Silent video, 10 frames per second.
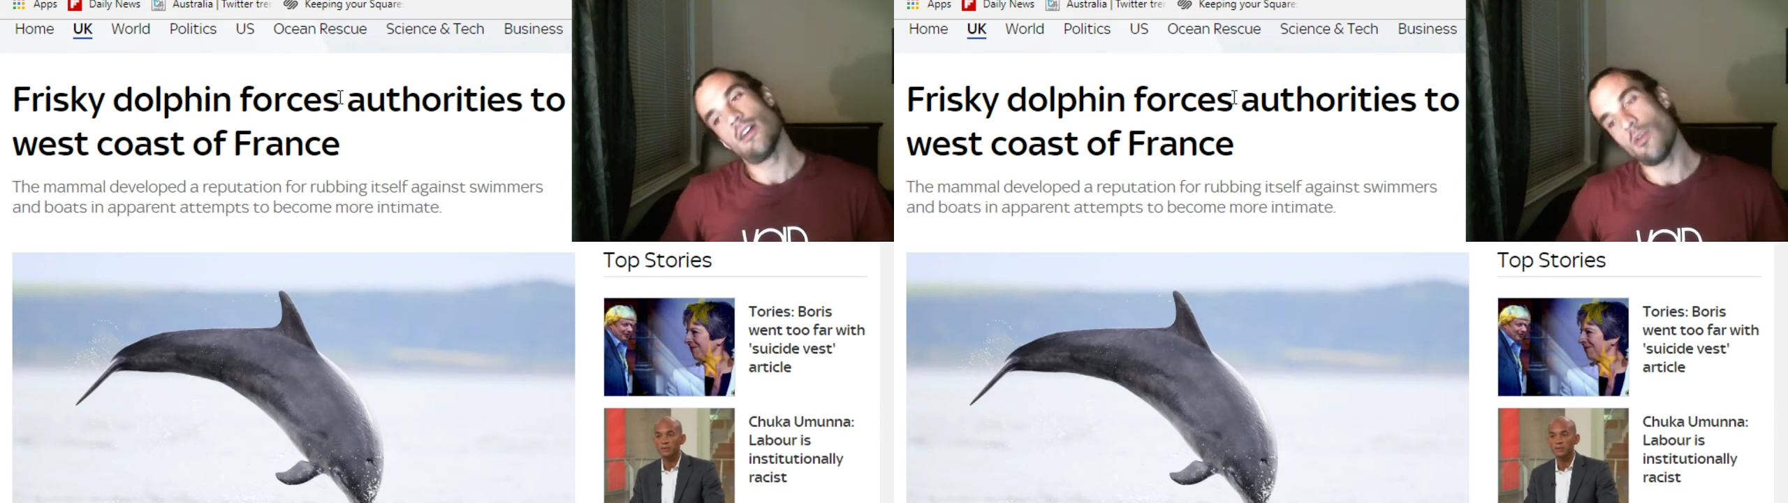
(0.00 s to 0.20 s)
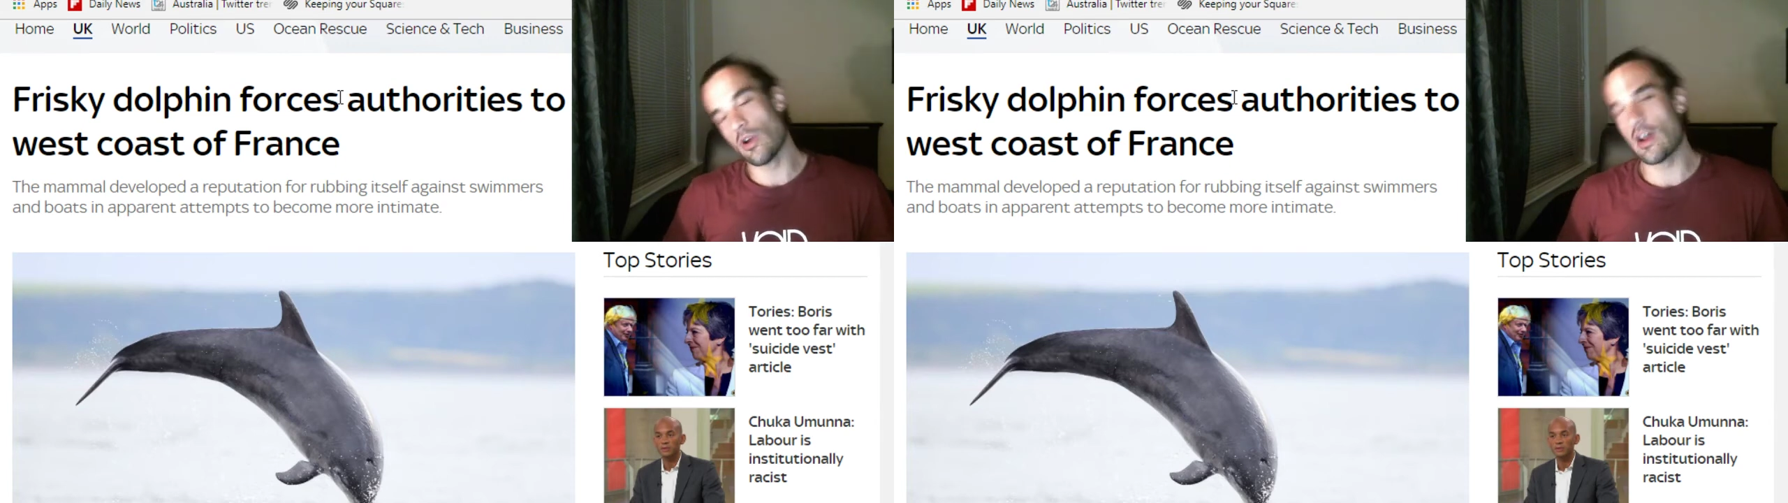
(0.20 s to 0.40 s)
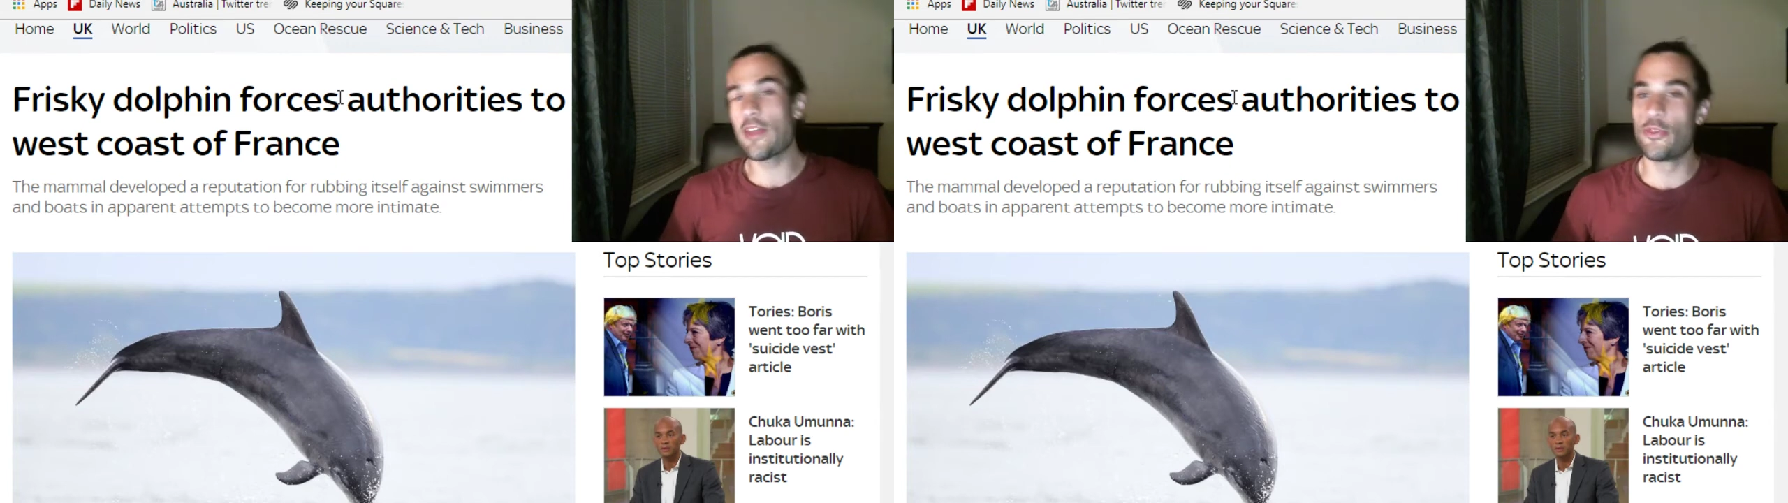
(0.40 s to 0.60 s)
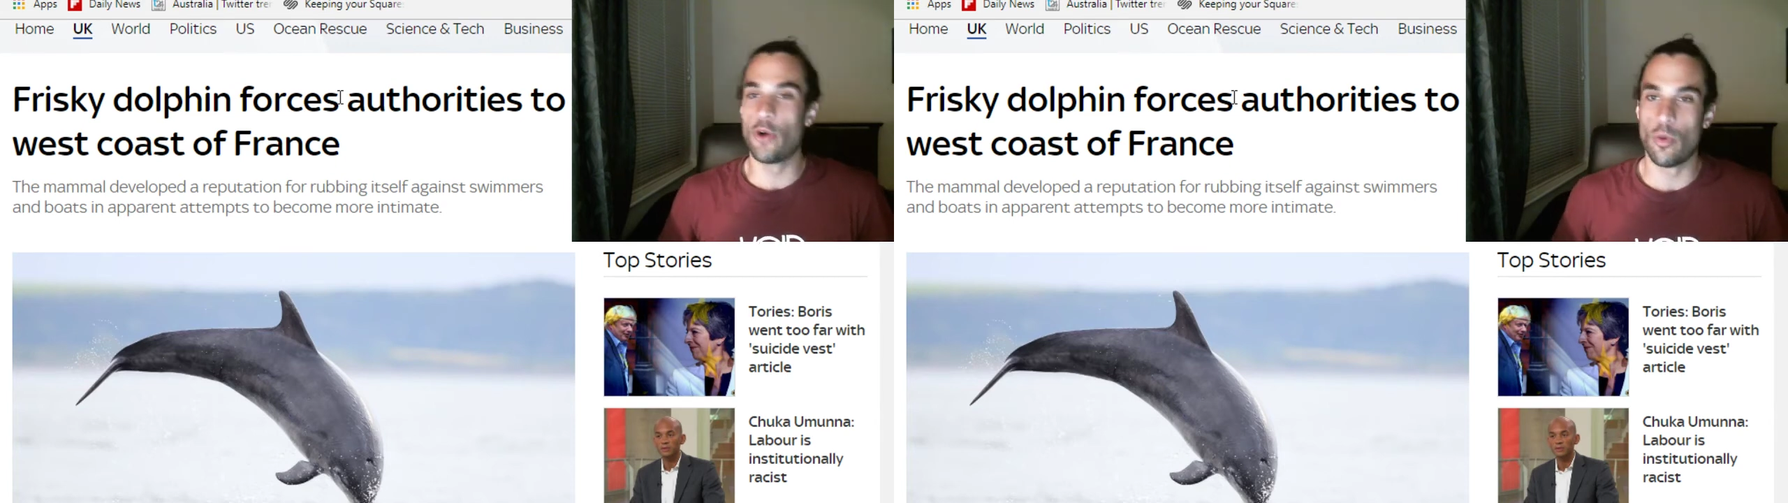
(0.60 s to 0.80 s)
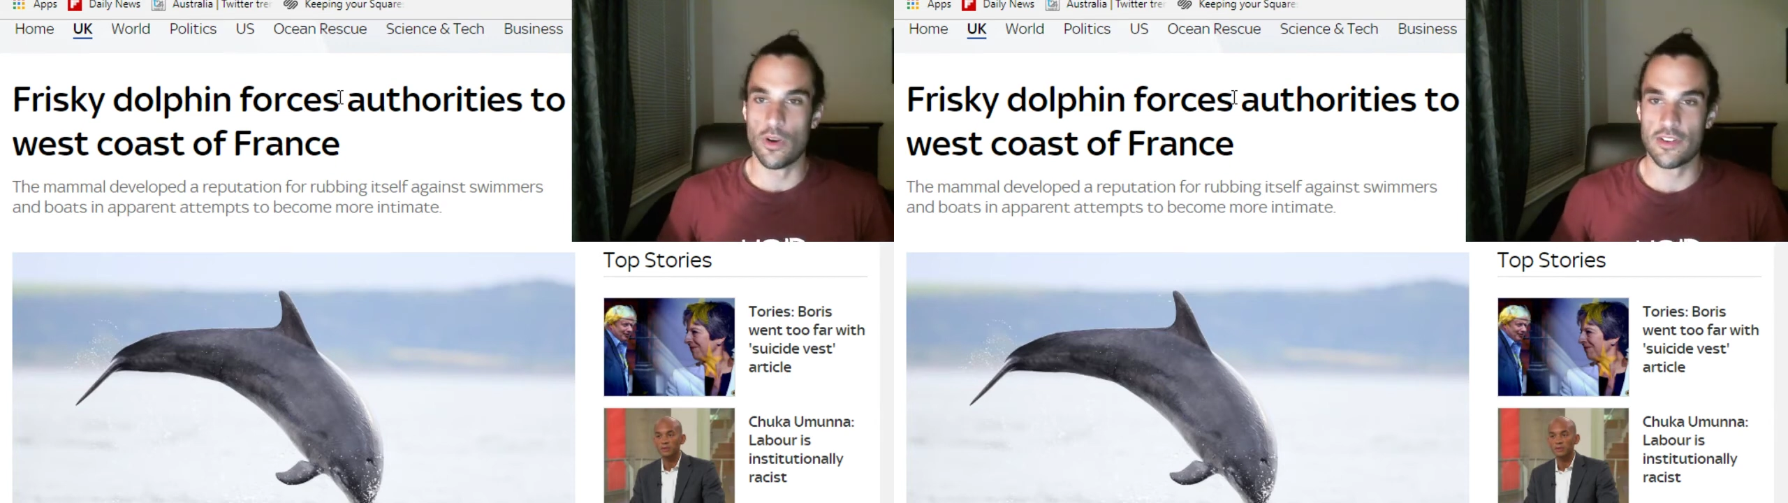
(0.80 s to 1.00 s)
what I
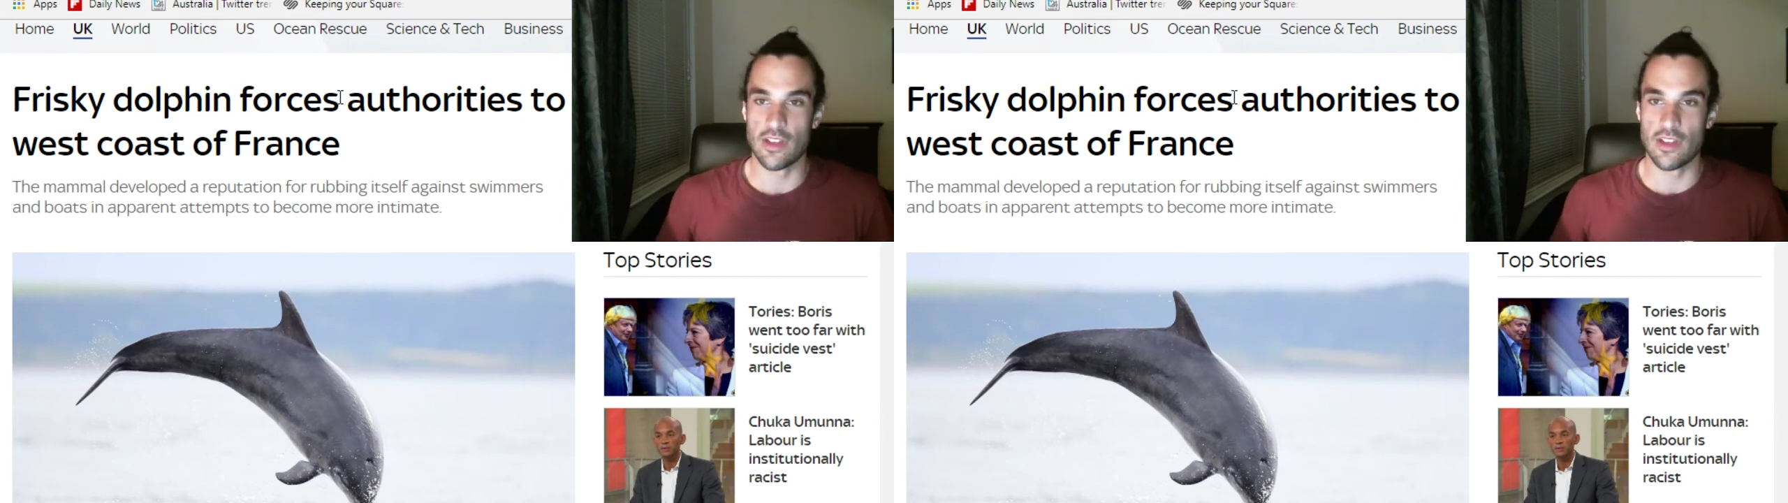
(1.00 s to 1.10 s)
thought was